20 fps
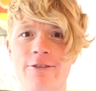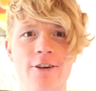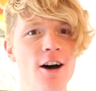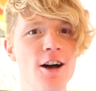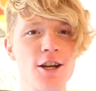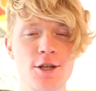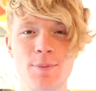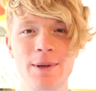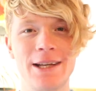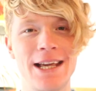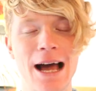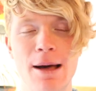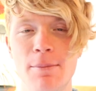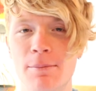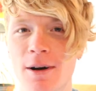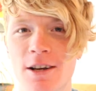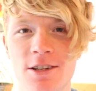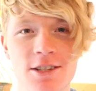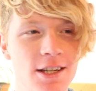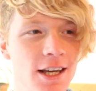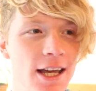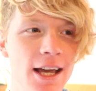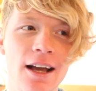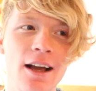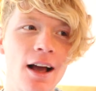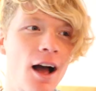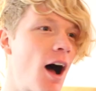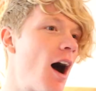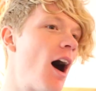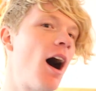first began
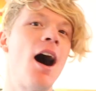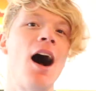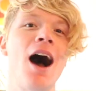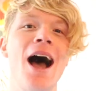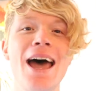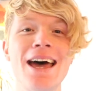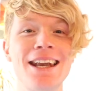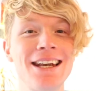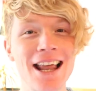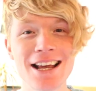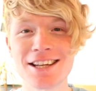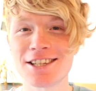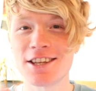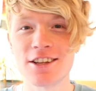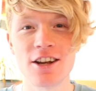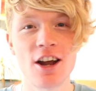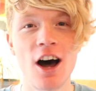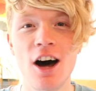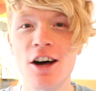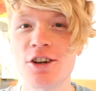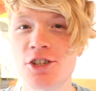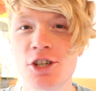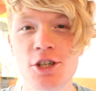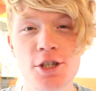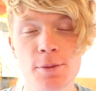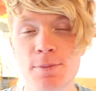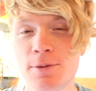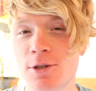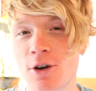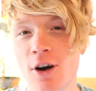busking, I had less than 100
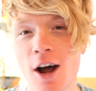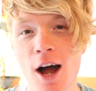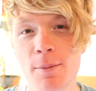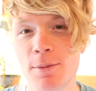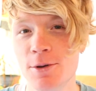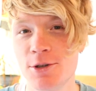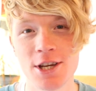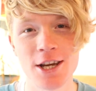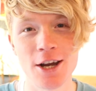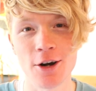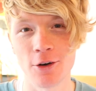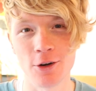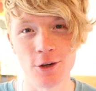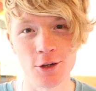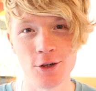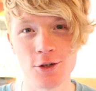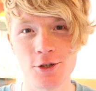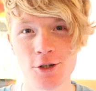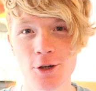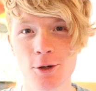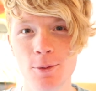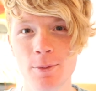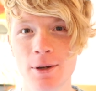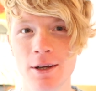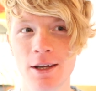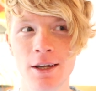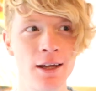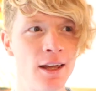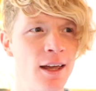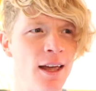subscribers here on YouTube
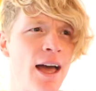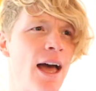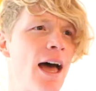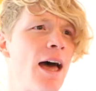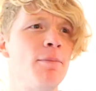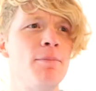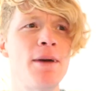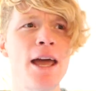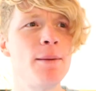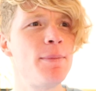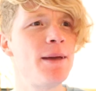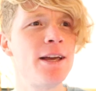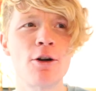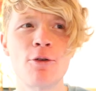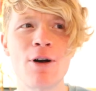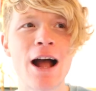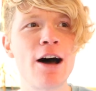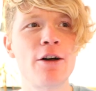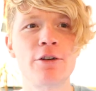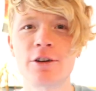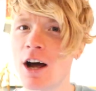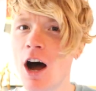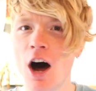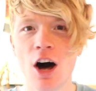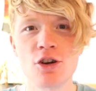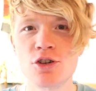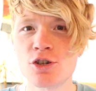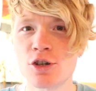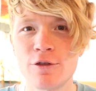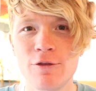and maybe around
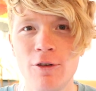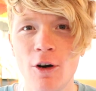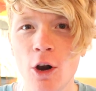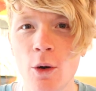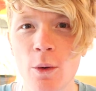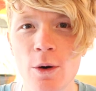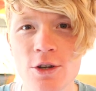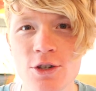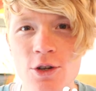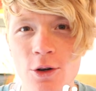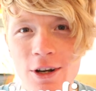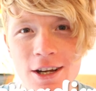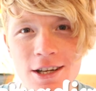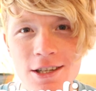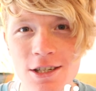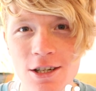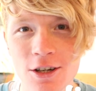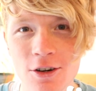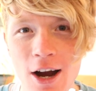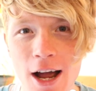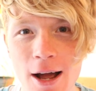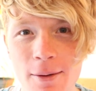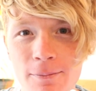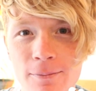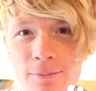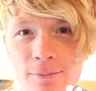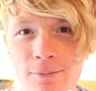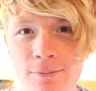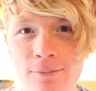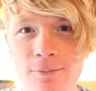100 followers on Instagram.
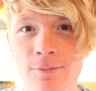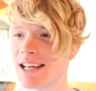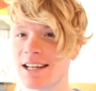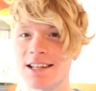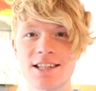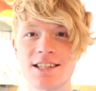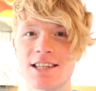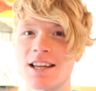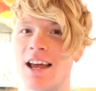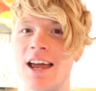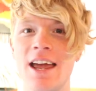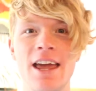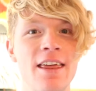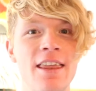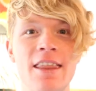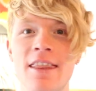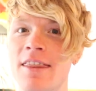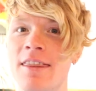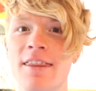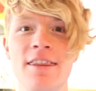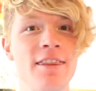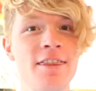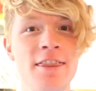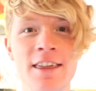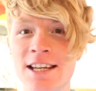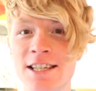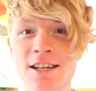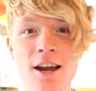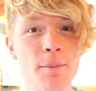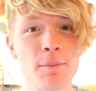Ever since,
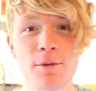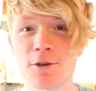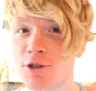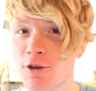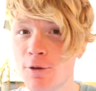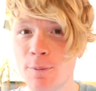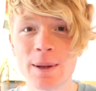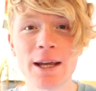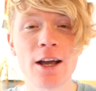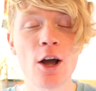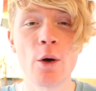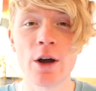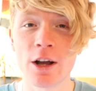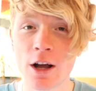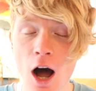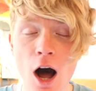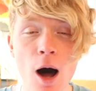these numbers have been going